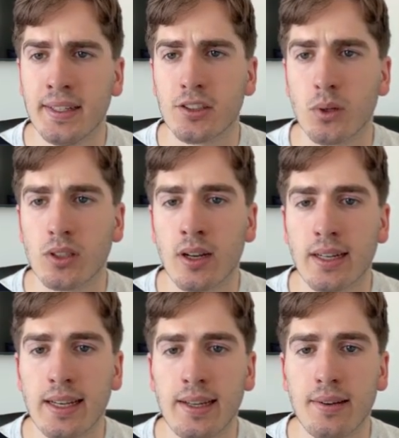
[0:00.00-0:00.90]
So what is
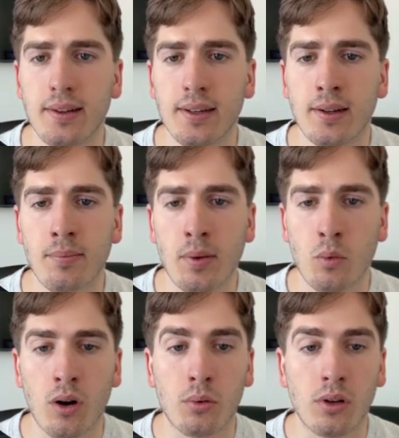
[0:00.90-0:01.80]
likely and
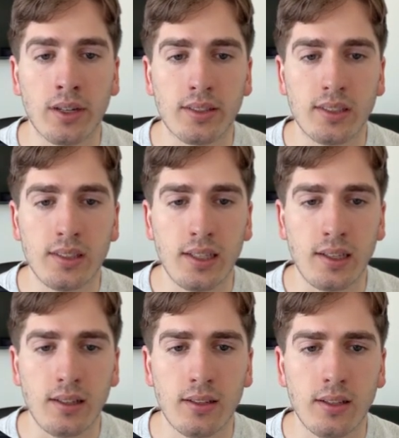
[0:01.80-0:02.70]
what I would like to
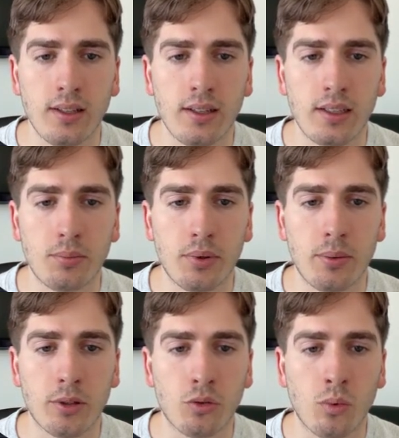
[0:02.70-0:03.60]
see is pretty
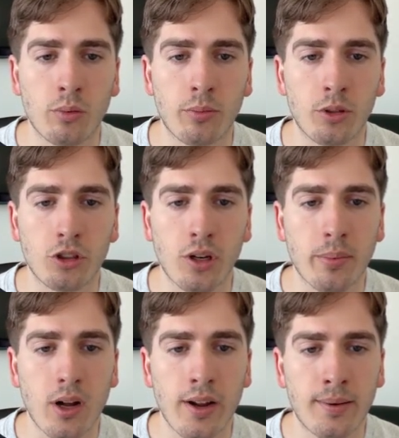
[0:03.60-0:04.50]
much one more push up
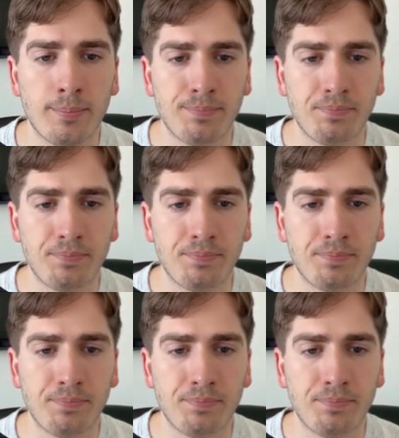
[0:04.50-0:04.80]
higher.